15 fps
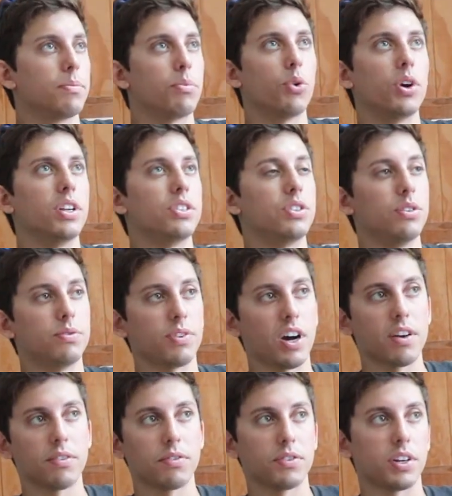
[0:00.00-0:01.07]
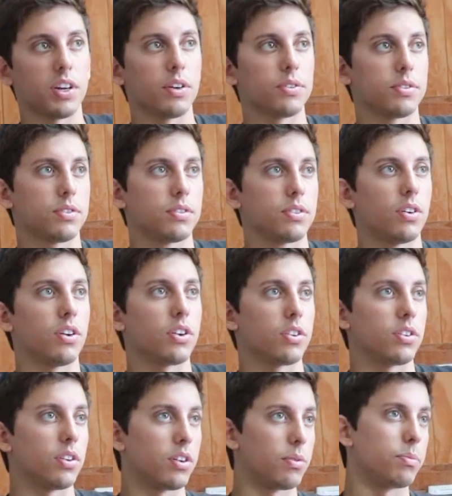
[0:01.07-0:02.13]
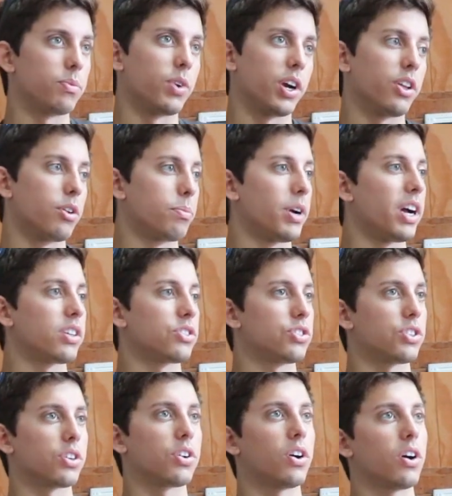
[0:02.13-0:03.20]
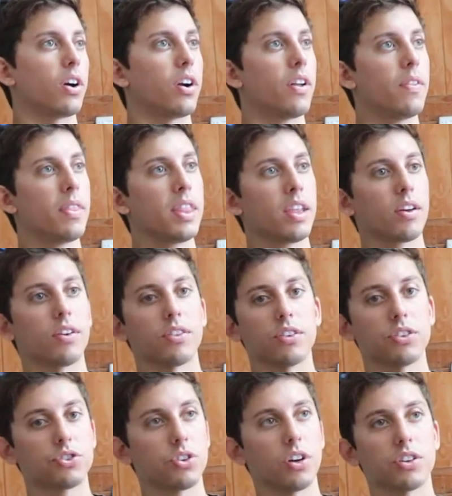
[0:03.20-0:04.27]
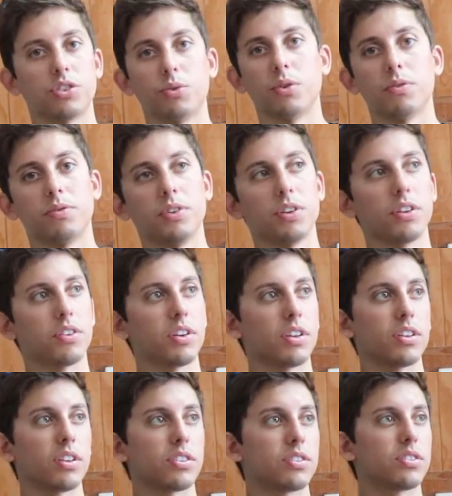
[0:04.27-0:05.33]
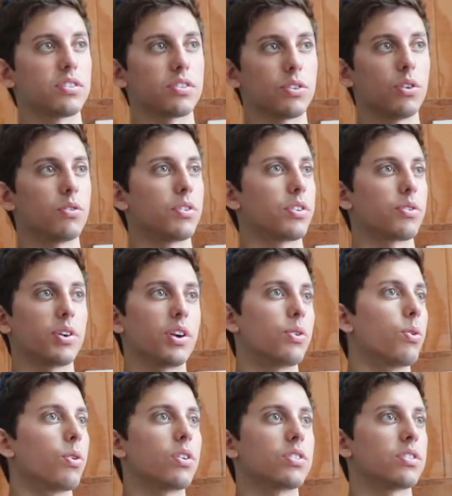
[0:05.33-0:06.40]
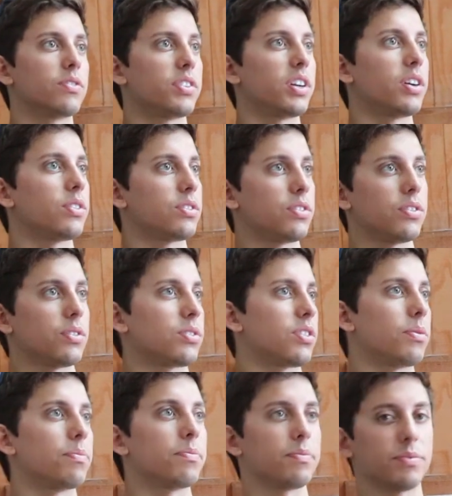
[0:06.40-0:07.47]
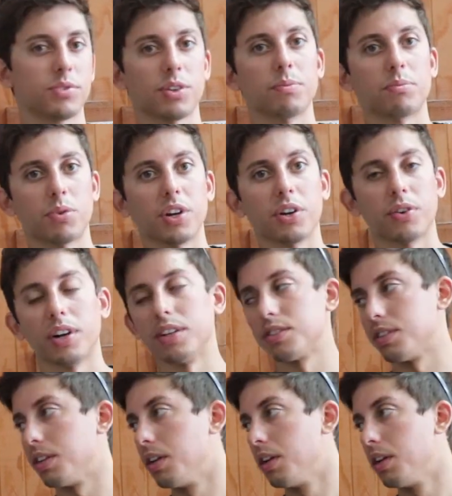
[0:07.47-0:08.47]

0.25 of an ounce. On a regular passenger car, on the trucks you won't feel anything unless it's over 3/4 of an ounce, or something pretty crazy.